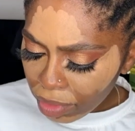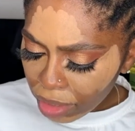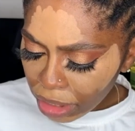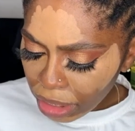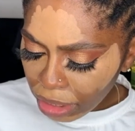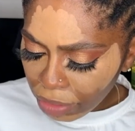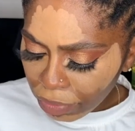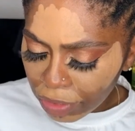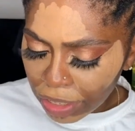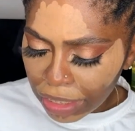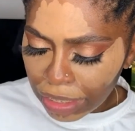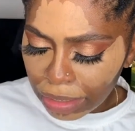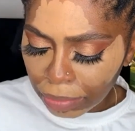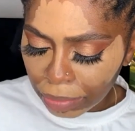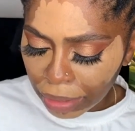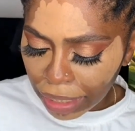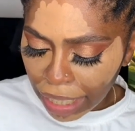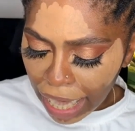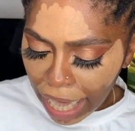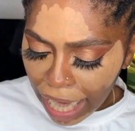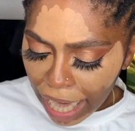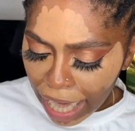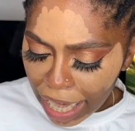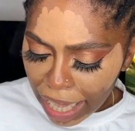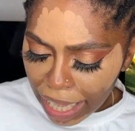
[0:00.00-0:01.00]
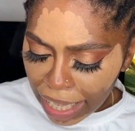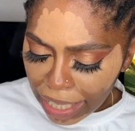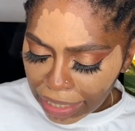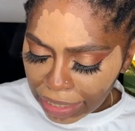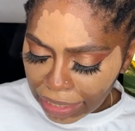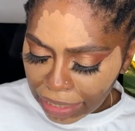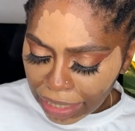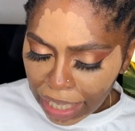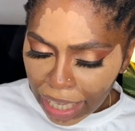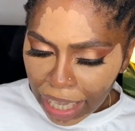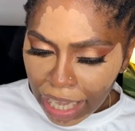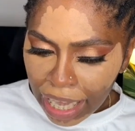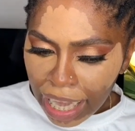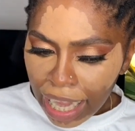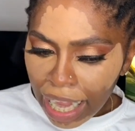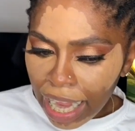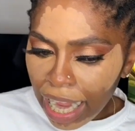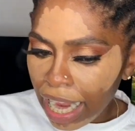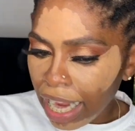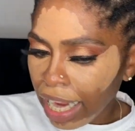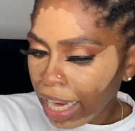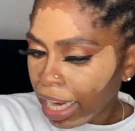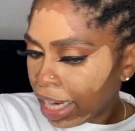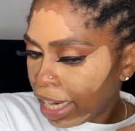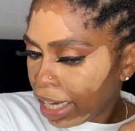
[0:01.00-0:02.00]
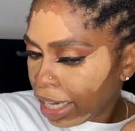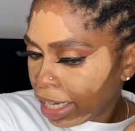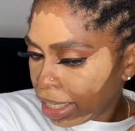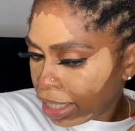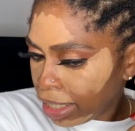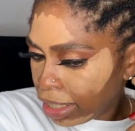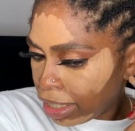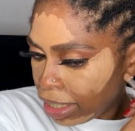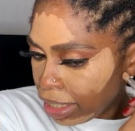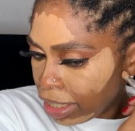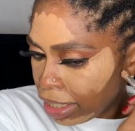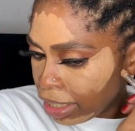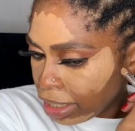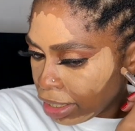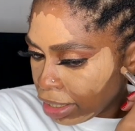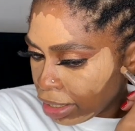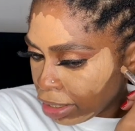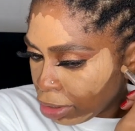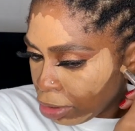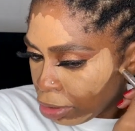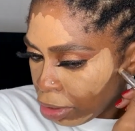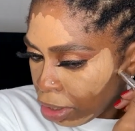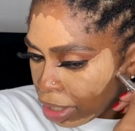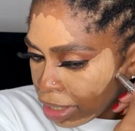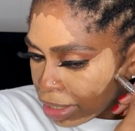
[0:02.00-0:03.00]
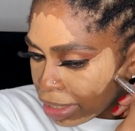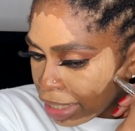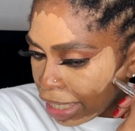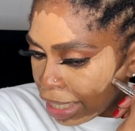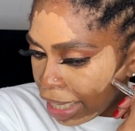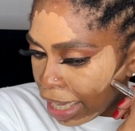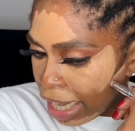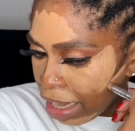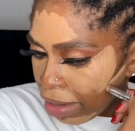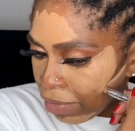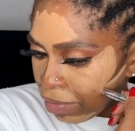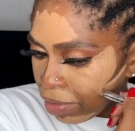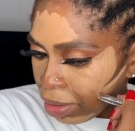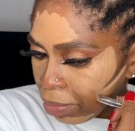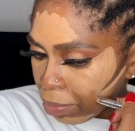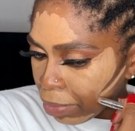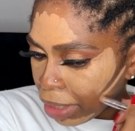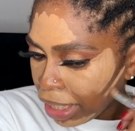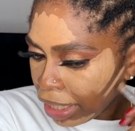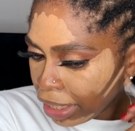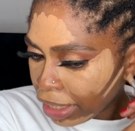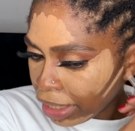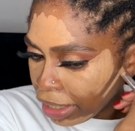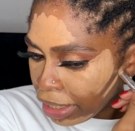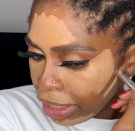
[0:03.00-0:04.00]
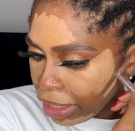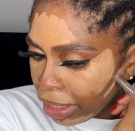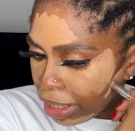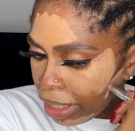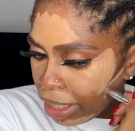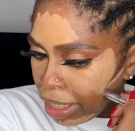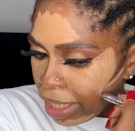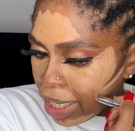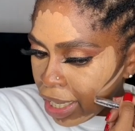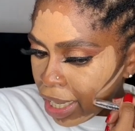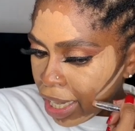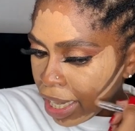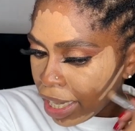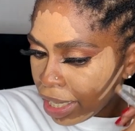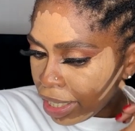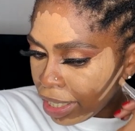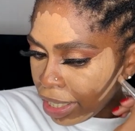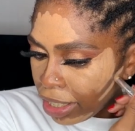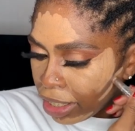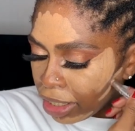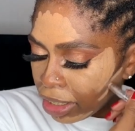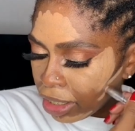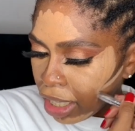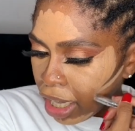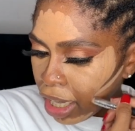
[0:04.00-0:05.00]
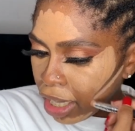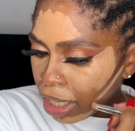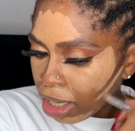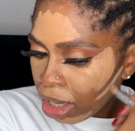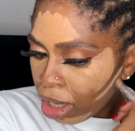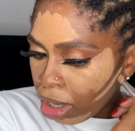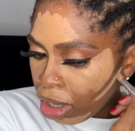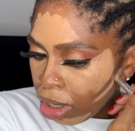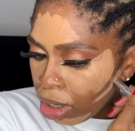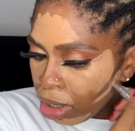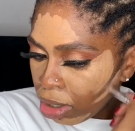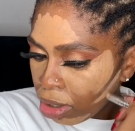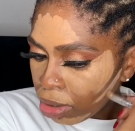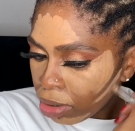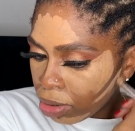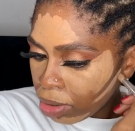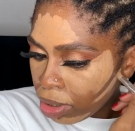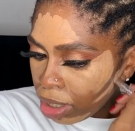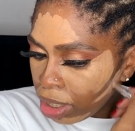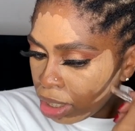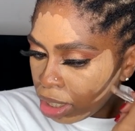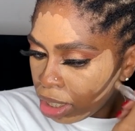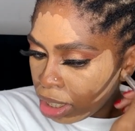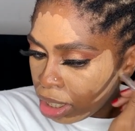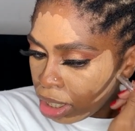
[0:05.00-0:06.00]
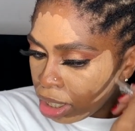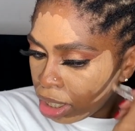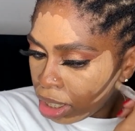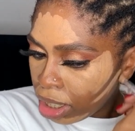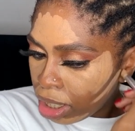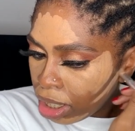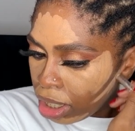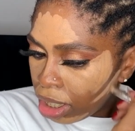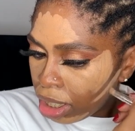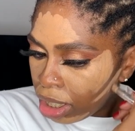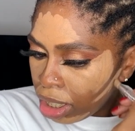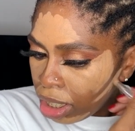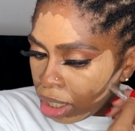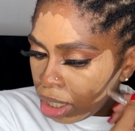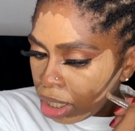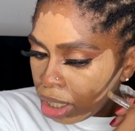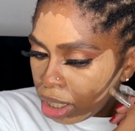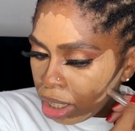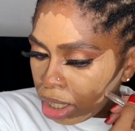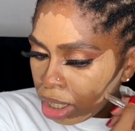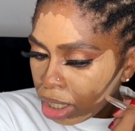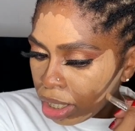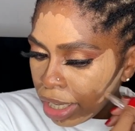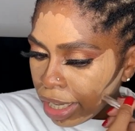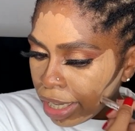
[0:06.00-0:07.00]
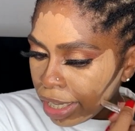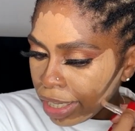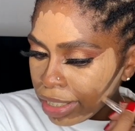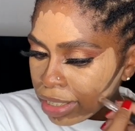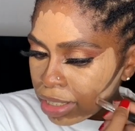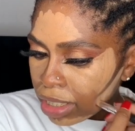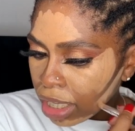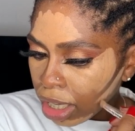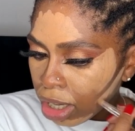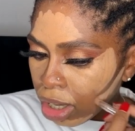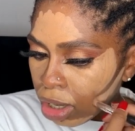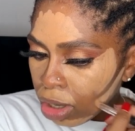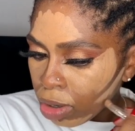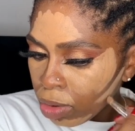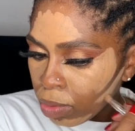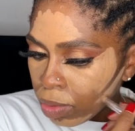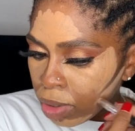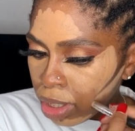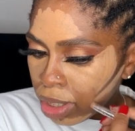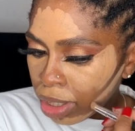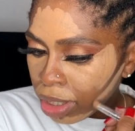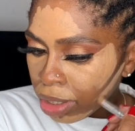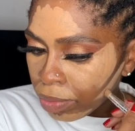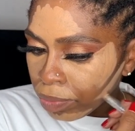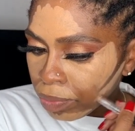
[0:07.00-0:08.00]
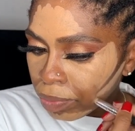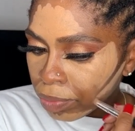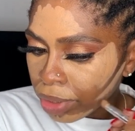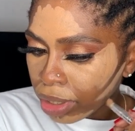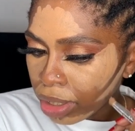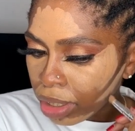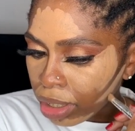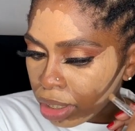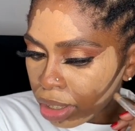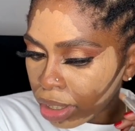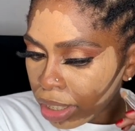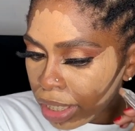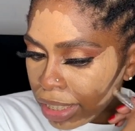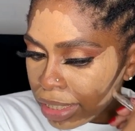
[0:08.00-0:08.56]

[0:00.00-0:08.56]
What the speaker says: for some gas, and you know, because they didn't have any money, and they're like, oh, and he's like, oh, well, he